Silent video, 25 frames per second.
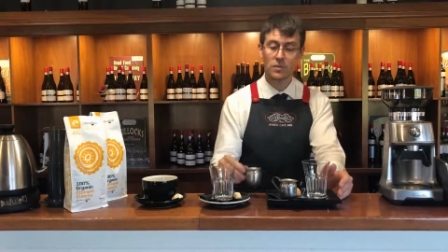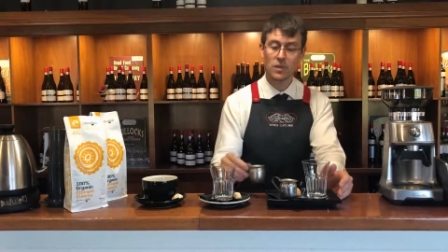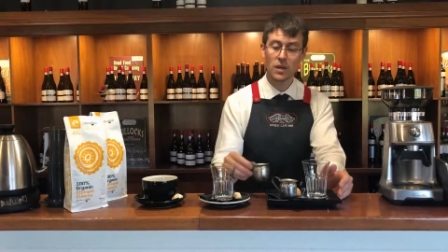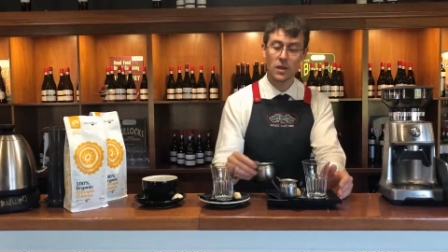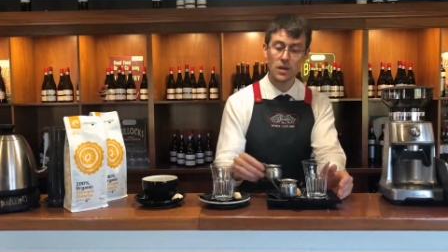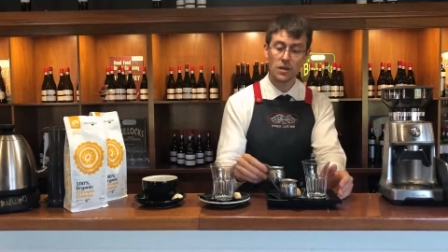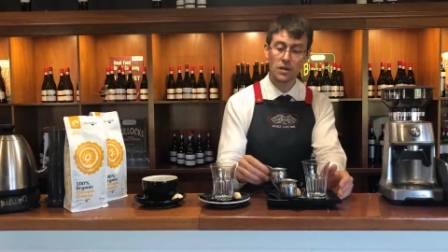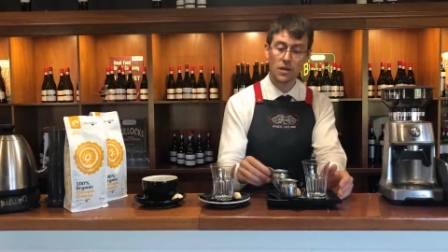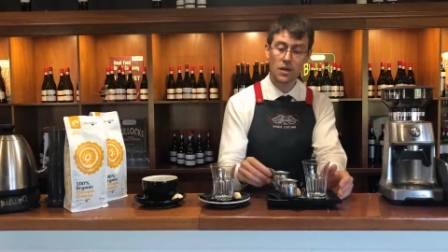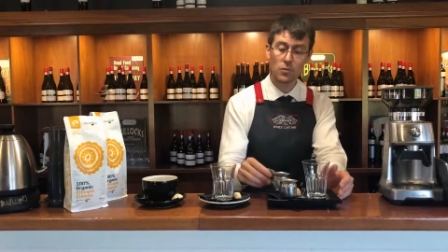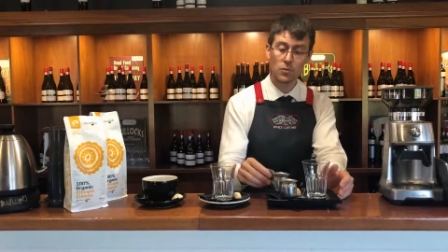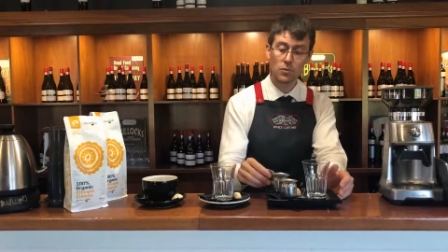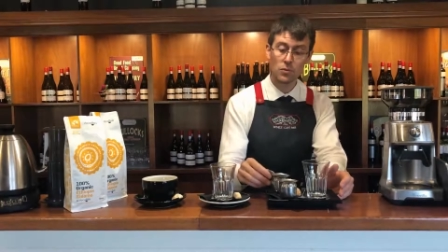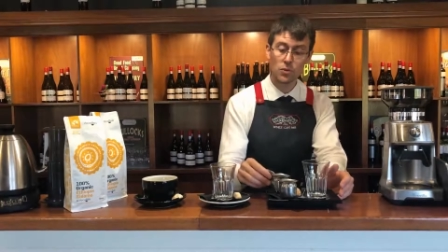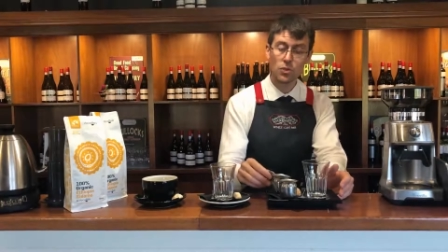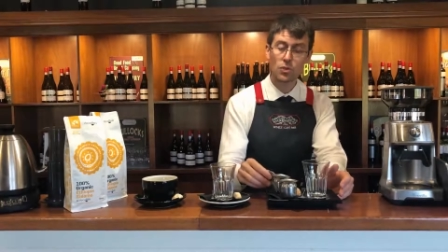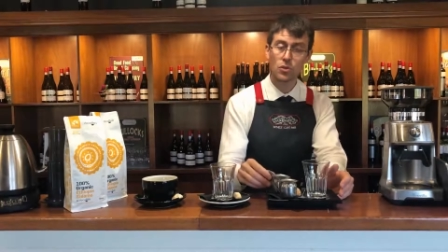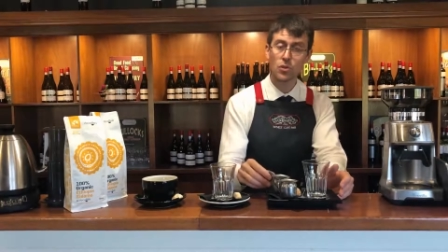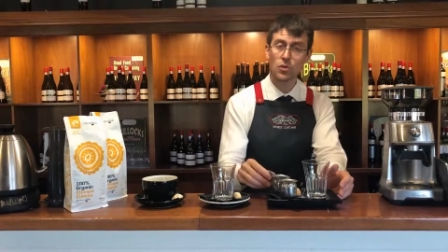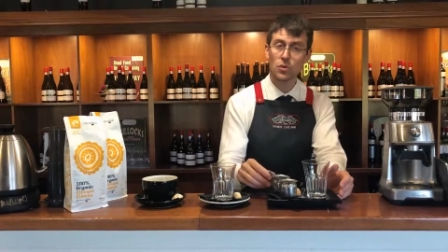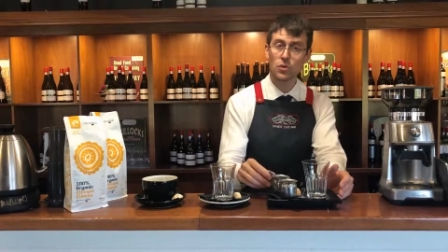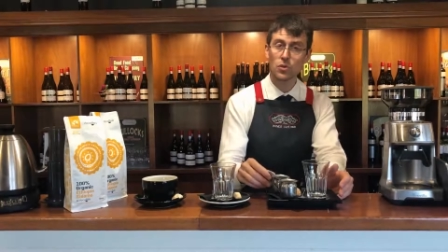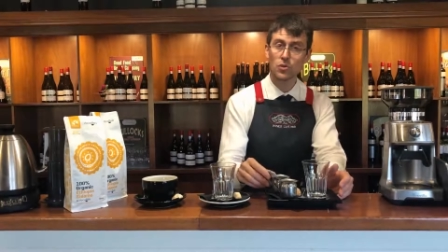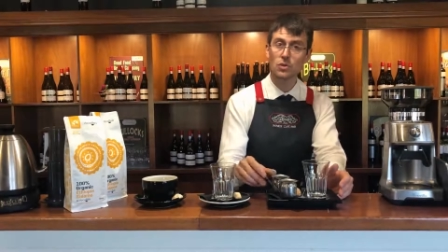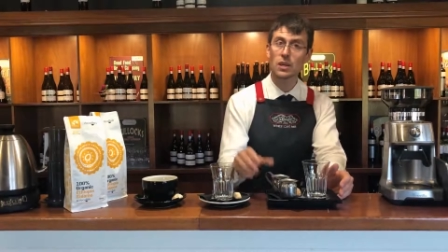Now I will
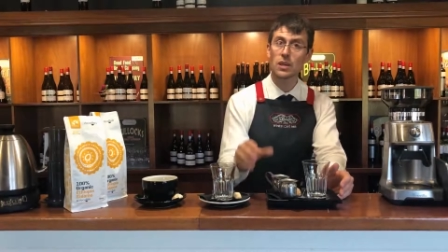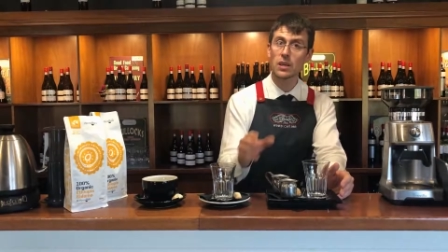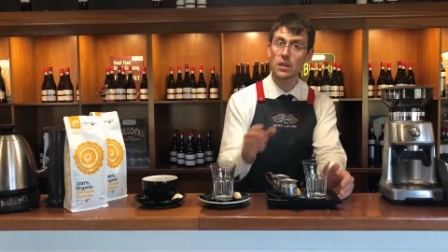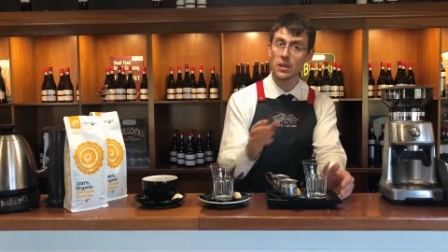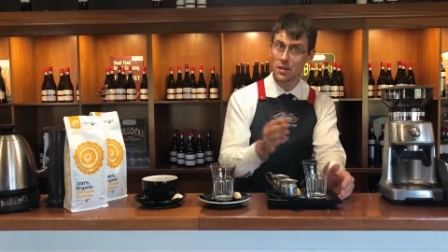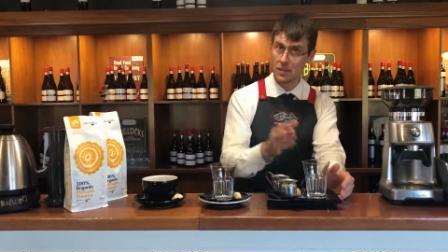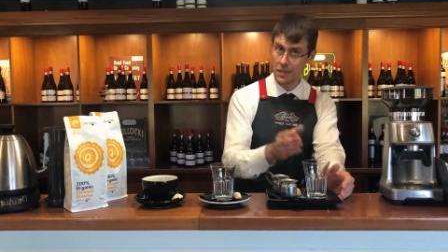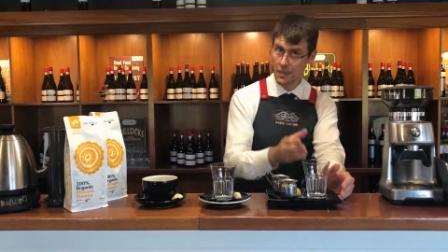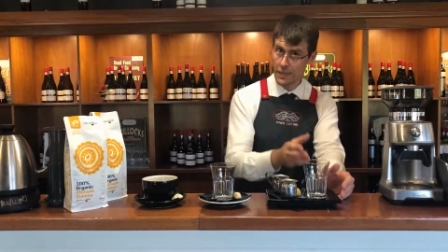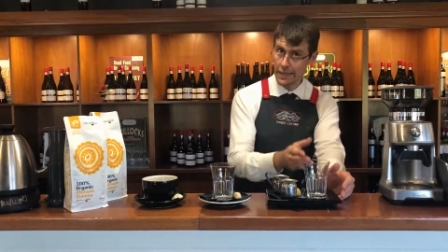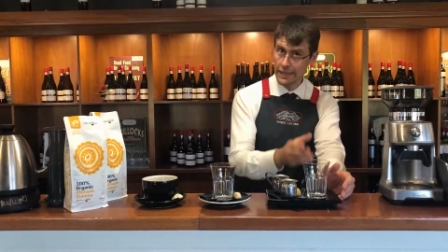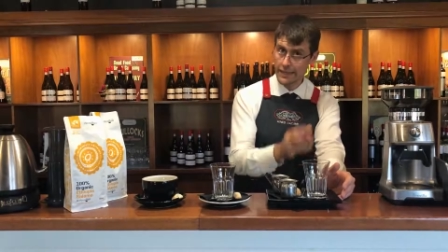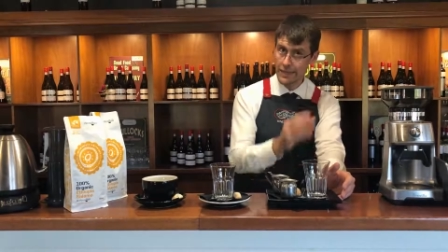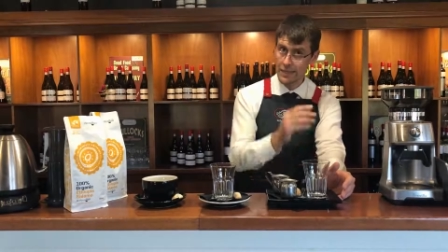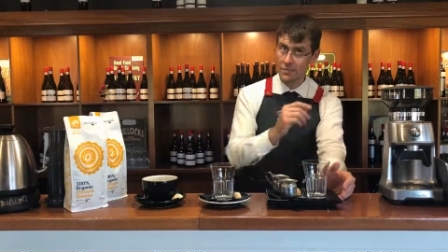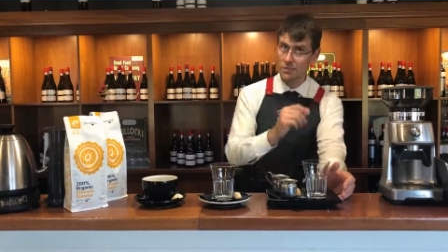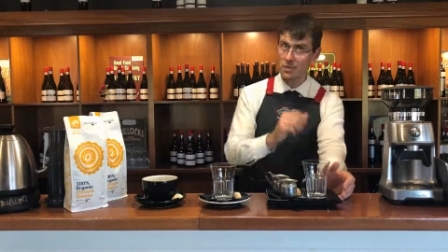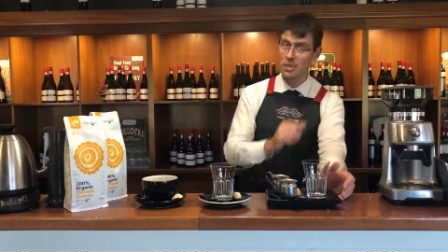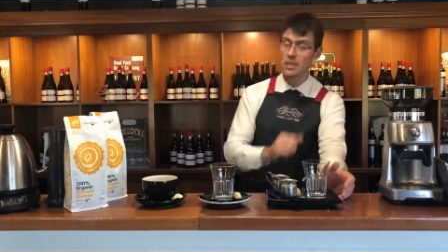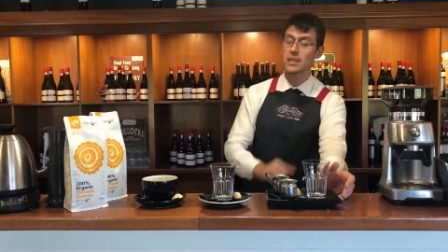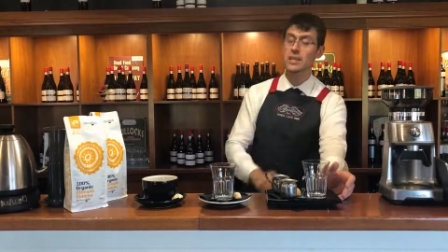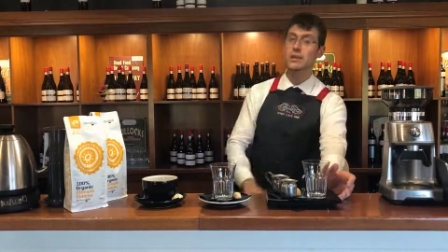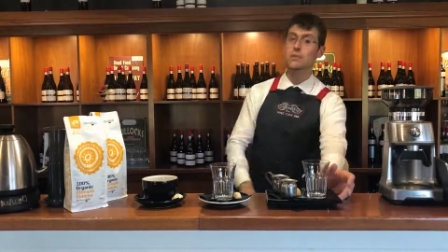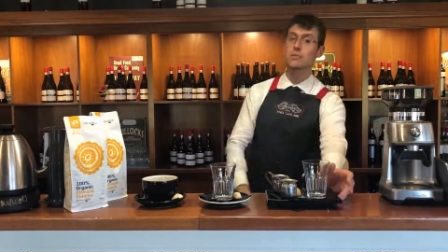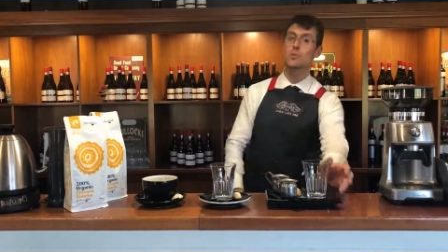show you the latte
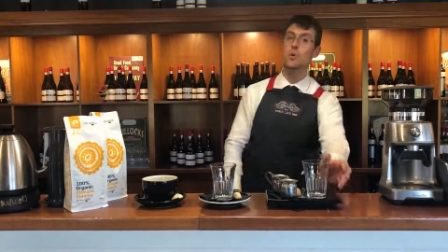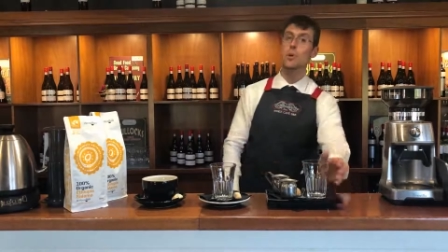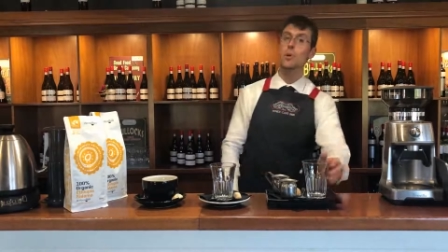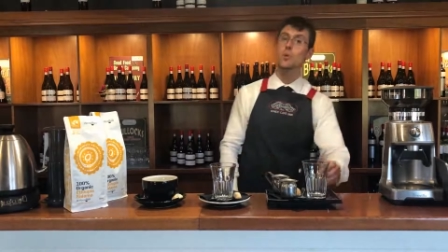macchiato,